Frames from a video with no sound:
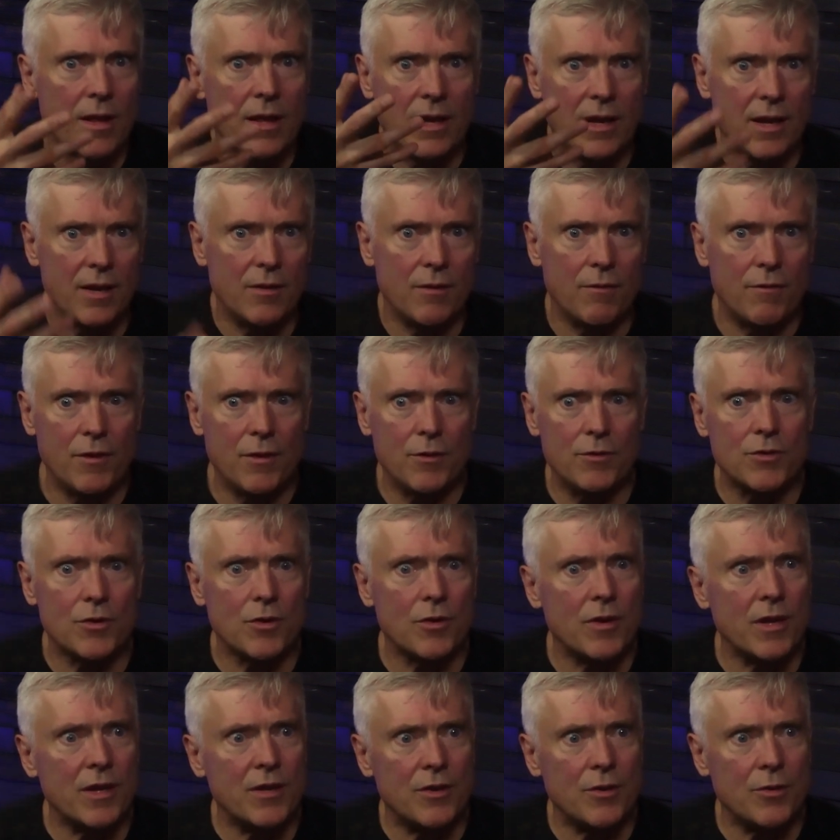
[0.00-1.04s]
In the future,
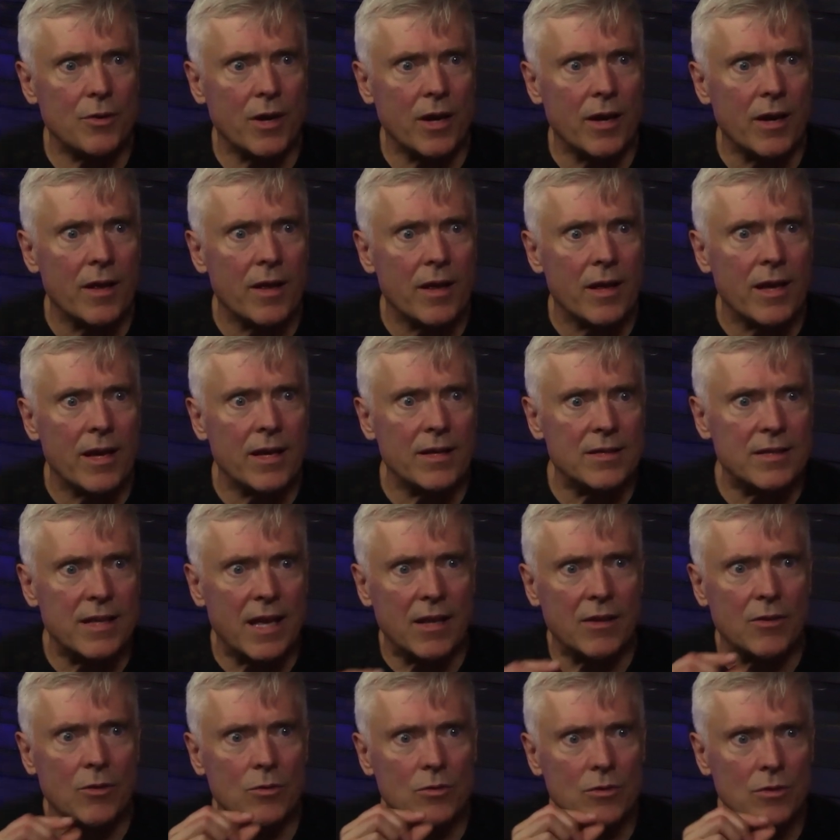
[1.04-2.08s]
then do it. It's
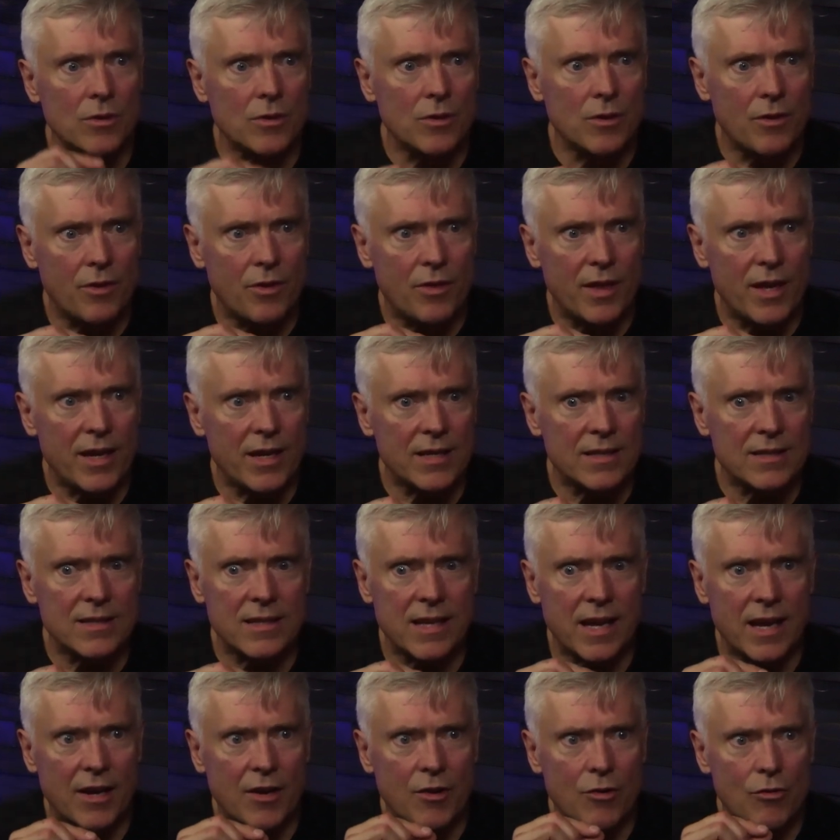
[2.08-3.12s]
those little things
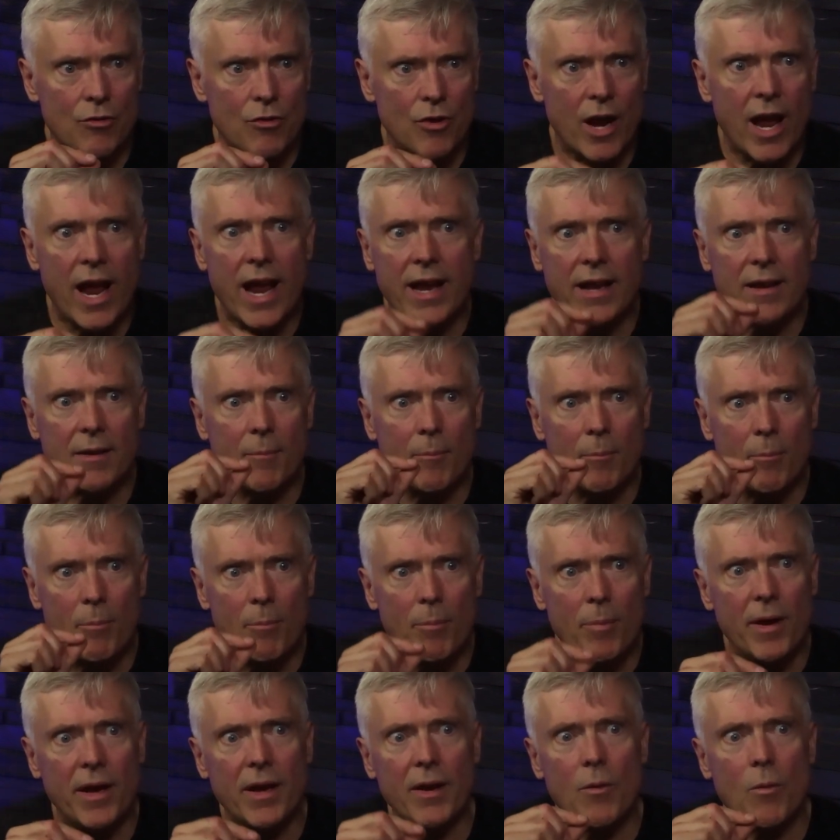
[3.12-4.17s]
that create
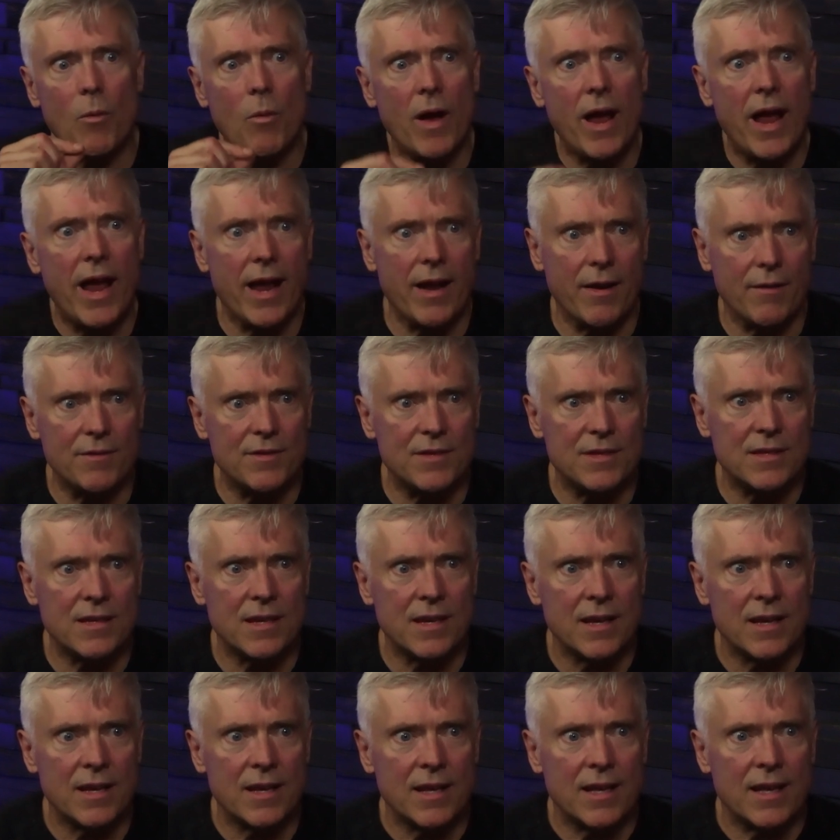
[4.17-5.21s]
big waves
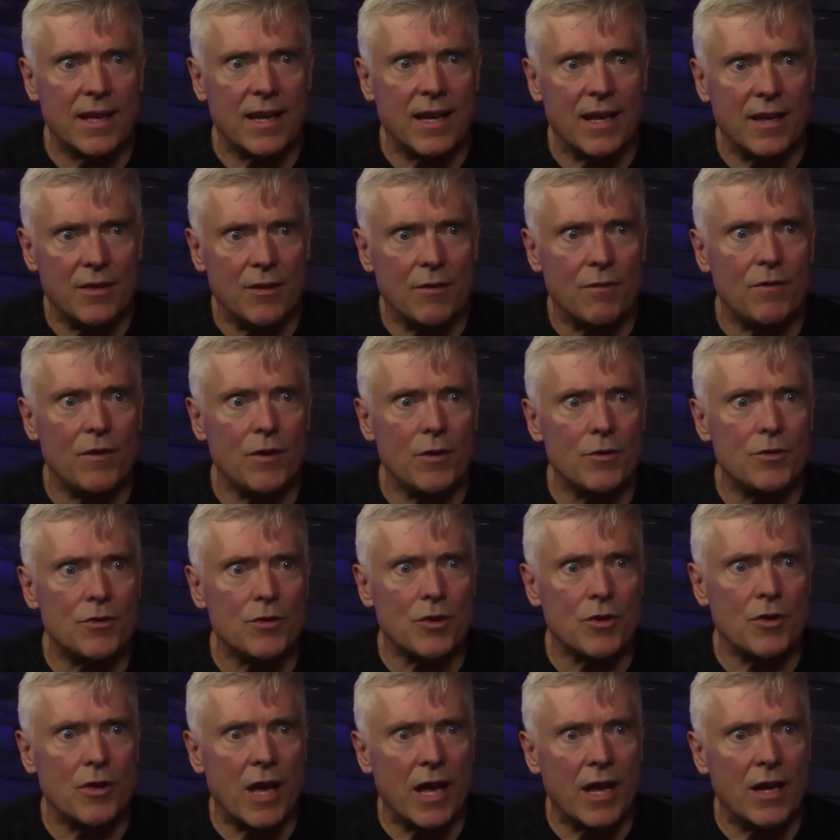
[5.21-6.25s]
in the
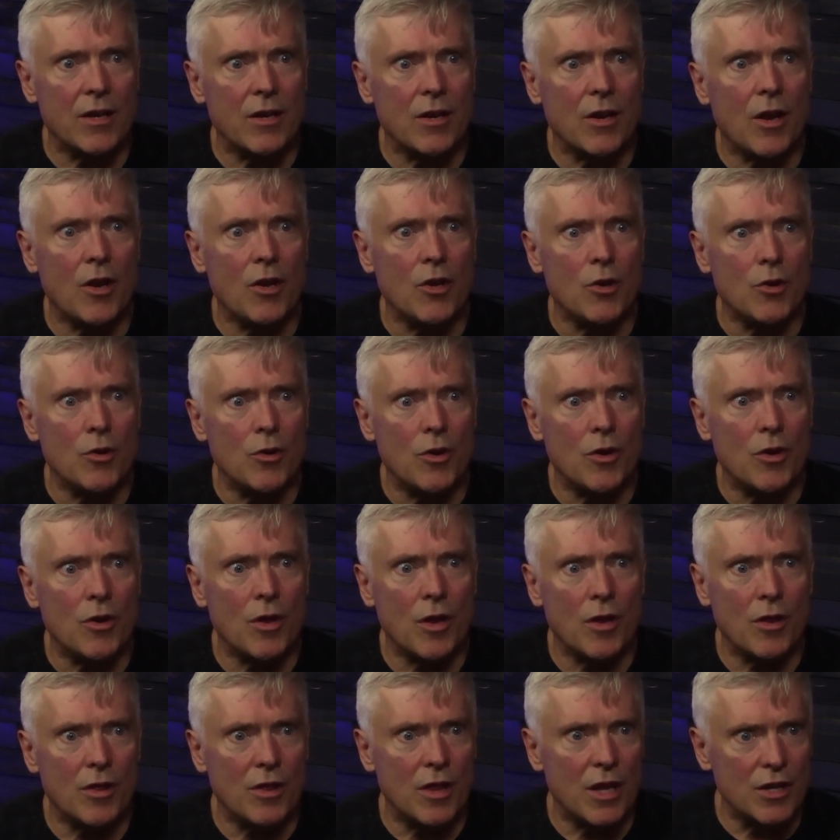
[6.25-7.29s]
future that
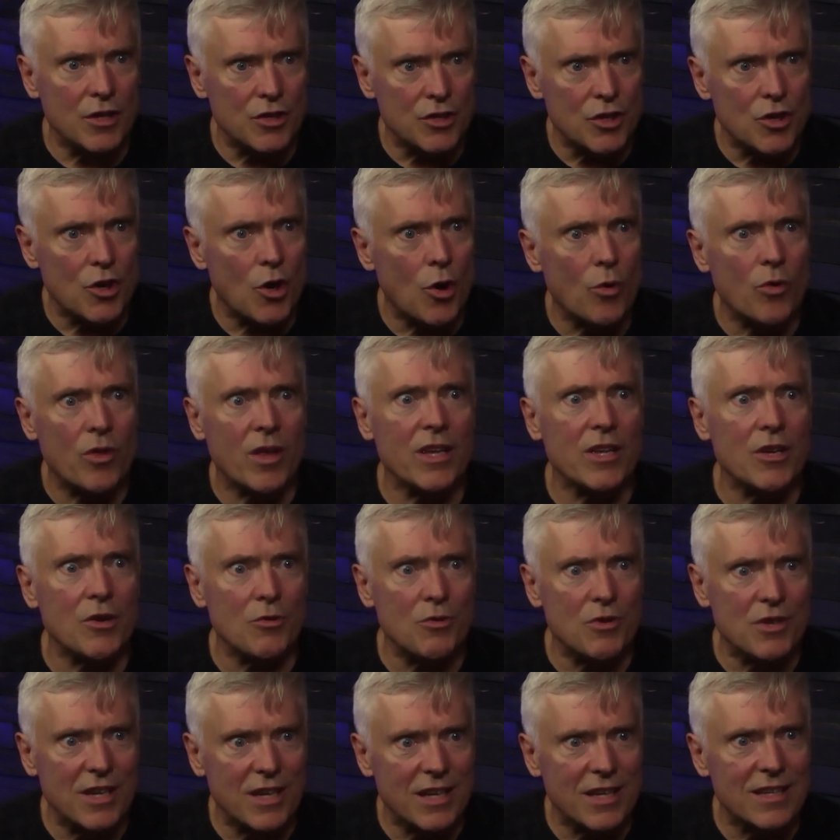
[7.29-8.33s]
things you know that you
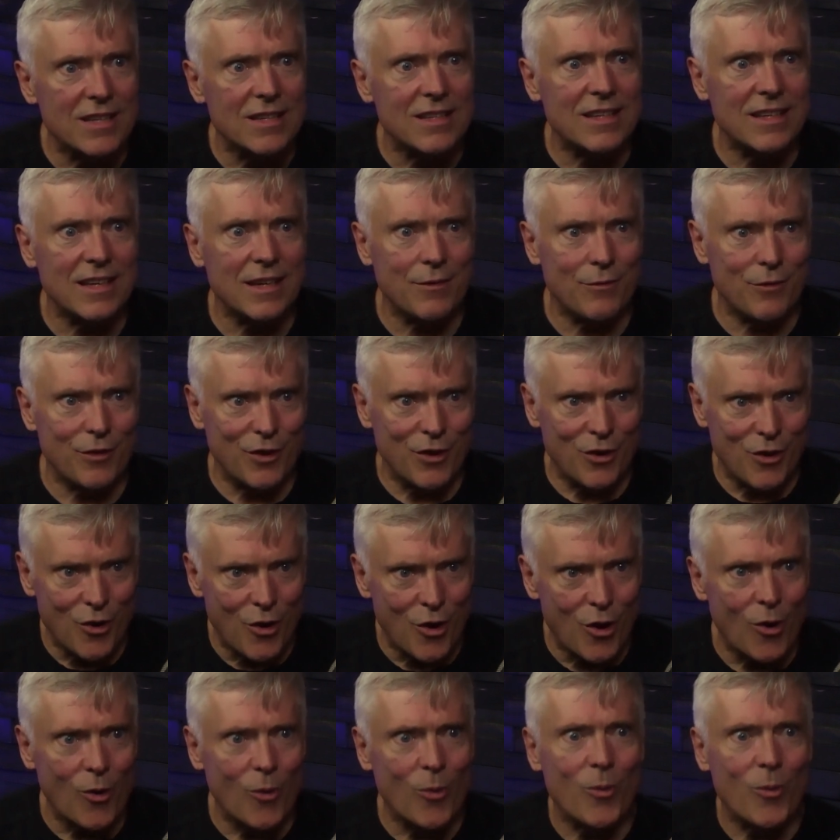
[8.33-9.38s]
didn't even know.